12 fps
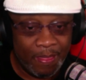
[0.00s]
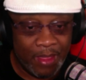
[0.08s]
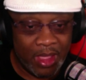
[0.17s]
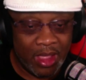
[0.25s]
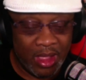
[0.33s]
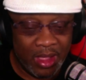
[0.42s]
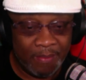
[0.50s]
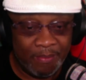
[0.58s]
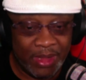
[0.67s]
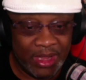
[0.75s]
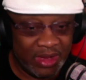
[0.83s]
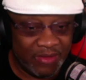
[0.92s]

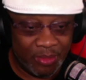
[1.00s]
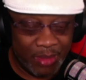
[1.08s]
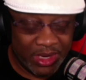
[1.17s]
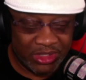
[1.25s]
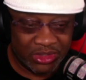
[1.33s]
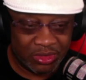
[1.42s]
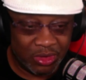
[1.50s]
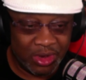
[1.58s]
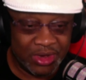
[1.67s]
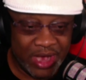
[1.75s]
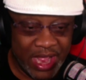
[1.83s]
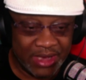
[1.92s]
be it informational or
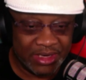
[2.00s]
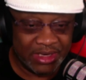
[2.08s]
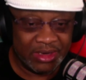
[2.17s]
not.